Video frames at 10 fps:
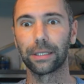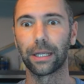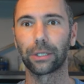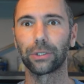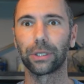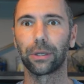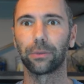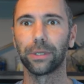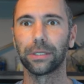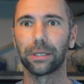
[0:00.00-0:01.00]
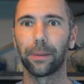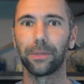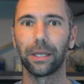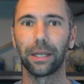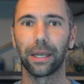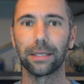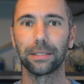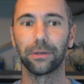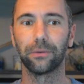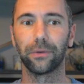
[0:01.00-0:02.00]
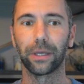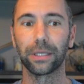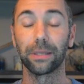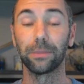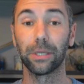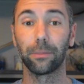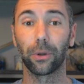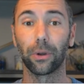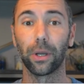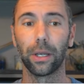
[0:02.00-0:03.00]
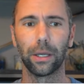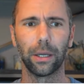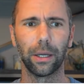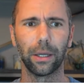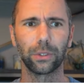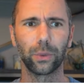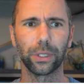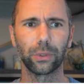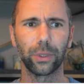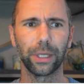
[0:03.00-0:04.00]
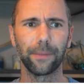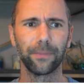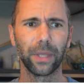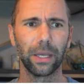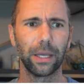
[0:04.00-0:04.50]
That's actually a recent update as of September 2020.